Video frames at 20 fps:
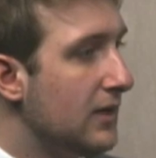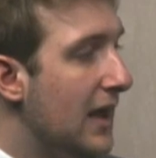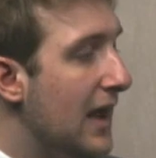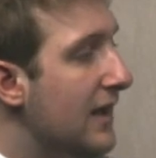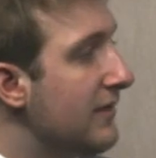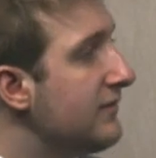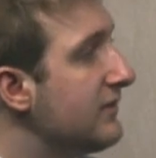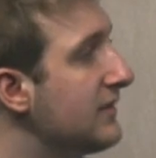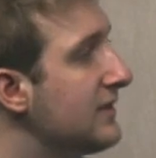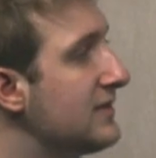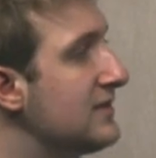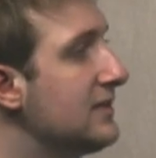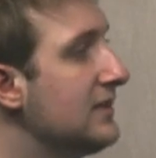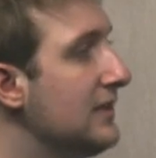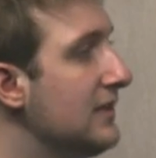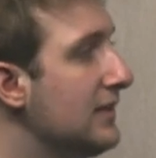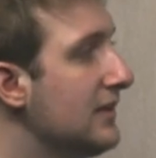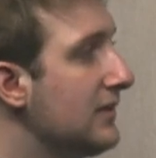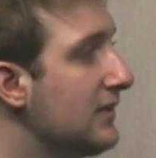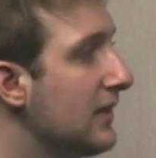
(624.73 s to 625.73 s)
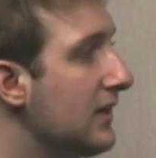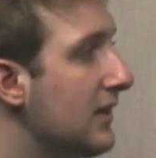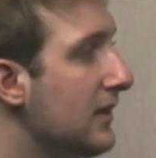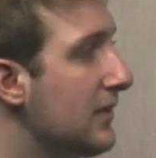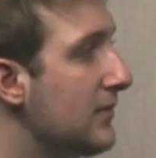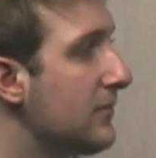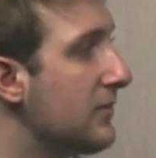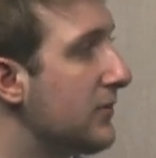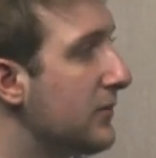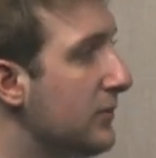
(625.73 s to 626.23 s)
advocacy
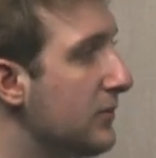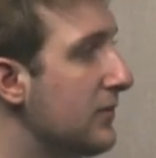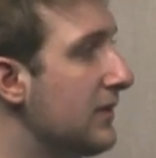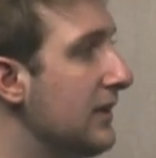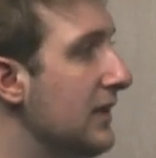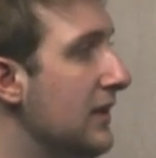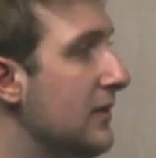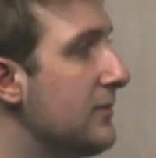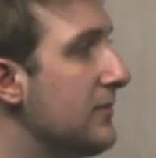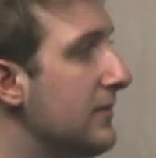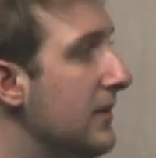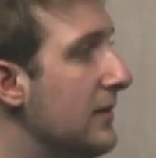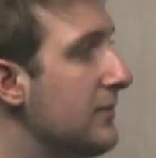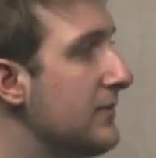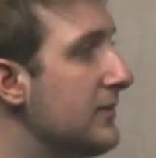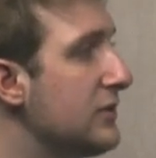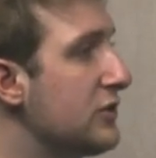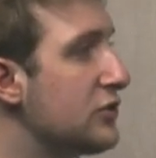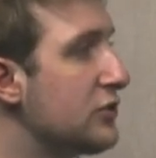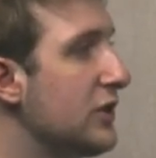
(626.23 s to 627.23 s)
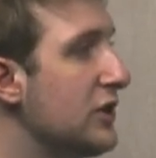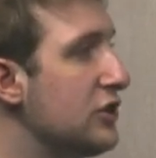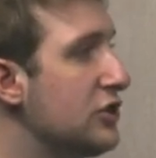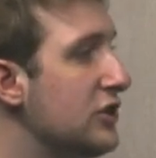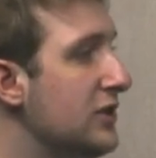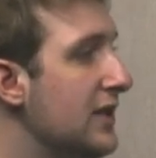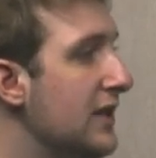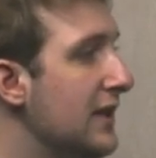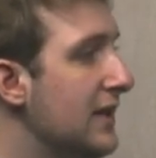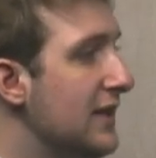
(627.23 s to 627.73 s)
um, through the ad
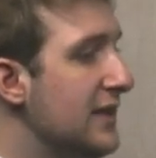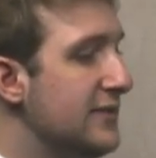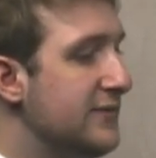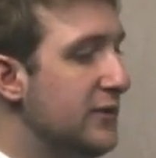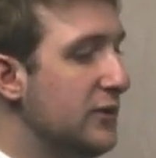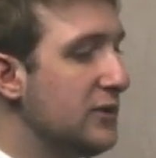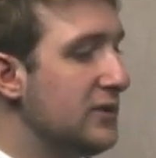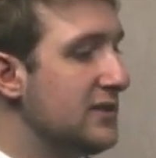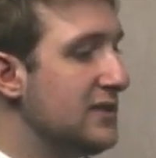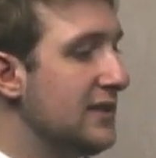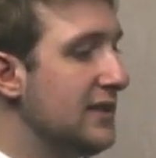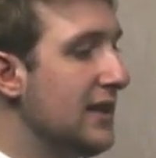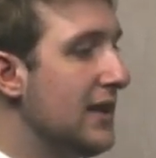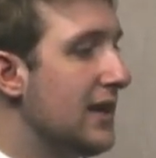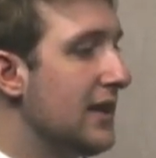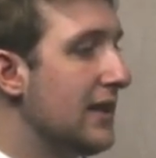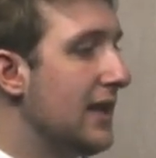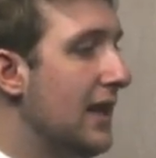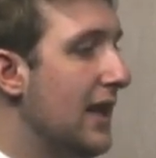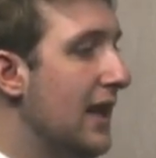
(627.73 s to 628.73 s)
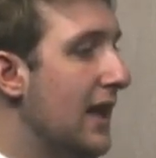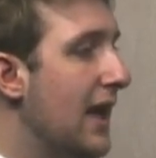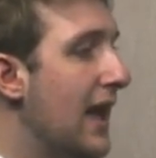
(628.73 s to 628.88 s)
administration is focusing on